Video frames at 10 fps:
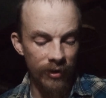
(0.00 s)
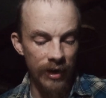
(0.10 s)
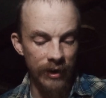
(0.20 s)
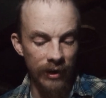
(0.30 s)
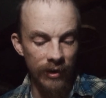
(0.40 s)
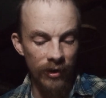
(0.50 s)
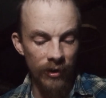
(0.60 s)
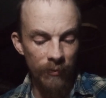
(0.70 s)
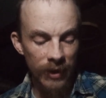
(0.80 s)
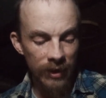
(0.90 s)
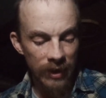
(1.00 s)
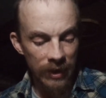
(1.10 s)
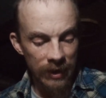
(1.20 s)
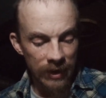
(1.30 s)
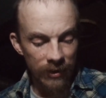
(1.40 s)
cranking it up.
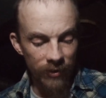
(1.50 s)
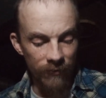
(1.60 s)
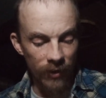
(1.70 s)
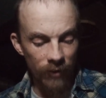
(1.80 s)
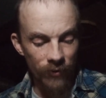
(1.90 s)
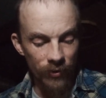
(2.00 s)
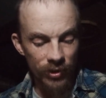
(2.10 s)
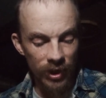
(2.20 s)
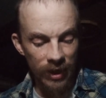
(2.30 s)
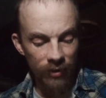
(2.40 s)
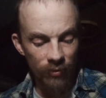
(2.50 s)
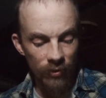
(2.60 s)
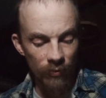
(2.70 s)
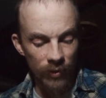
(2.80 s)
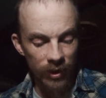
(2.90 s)
The Volvo jack
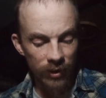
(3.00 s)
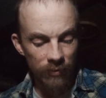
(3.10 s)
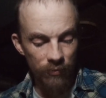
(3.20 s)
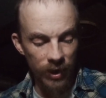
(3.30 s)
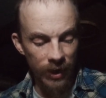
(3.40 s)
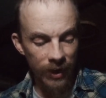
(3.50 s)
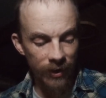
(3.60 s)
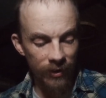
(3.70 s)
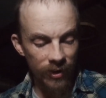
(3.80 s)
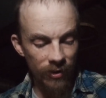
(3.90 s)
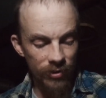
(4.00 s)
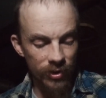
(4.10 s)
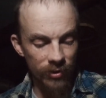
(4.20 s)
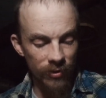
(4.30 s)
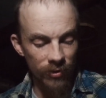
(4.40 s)
wouldn't work, but I had a huge
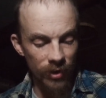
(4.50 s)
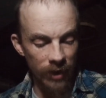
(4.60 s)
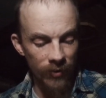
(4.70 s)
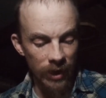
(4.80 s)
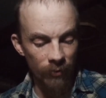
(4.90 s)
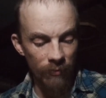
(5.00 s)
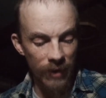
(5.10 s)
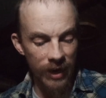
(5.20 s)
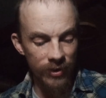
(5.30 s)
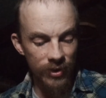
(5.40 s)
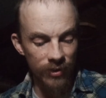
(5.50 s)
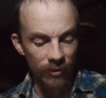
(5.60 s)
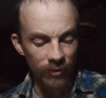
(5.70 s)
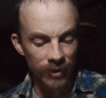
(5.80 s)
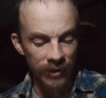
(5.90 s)
screwdriver that we managed to
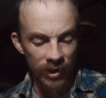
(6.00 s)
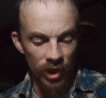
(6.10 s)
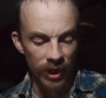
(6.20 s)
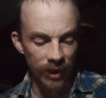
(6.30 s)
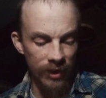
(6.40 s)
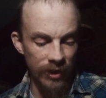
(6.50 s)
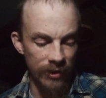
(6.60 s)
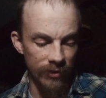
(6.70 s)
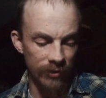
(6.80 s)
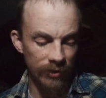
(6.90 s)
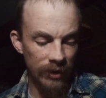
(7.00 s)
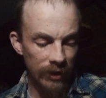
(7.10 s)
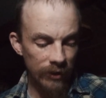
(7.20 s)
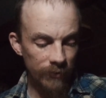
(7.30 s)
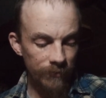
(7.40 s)
use as a jack handle.
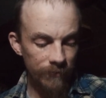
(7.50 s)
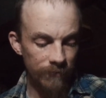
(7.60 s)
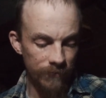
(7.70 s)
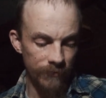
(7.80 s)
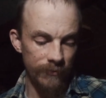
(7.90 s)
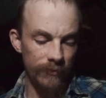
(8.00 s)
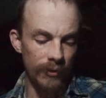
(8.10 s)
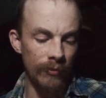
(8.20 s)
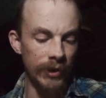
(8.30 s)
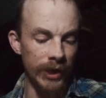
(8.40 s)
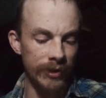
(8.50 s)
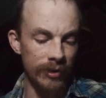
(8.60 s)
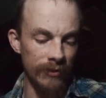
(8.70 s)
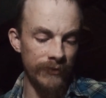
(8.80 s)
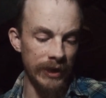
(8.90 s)
When
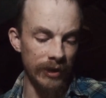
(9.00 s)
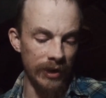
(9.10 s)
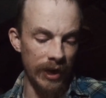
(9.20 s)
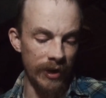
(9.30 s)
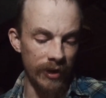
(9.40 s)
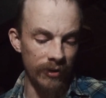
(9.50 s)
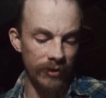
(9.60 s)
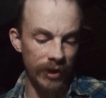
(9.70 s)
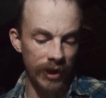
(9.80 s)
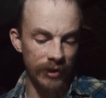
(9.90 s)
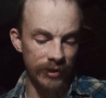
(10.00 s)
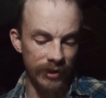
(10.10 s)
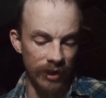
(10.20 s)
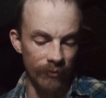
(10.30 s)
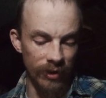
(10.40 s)
Lester finally got out, he didn't
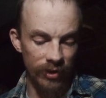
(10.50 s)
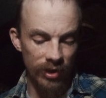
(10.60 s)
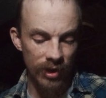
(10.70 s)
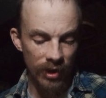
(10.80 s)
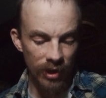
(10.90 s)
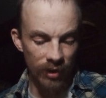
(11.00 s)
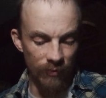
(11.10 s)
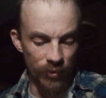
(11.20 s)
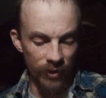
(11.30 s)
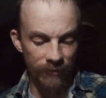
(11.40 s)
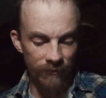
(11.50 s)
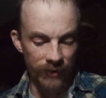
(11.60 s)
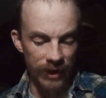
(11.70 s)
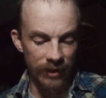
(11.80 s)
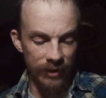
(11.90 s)
say much, but
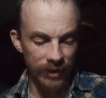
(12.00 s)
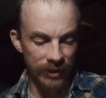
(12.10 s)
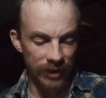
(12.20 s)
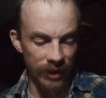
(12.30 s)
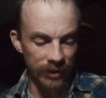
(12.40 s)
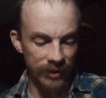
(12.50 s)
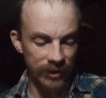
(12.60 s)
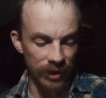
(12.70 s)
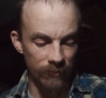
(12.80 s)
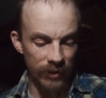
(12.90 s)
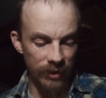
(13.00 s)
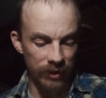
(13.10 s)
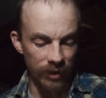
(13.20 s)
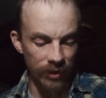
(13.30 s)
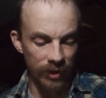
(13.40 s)
finally his head seemed to
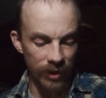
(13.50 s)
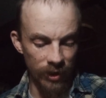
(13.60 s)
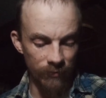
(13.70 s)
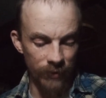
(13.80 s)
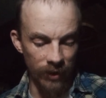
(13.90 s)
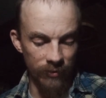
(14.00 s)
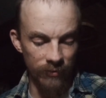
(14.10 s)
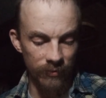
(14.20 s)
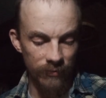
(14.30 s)
clear and he helped out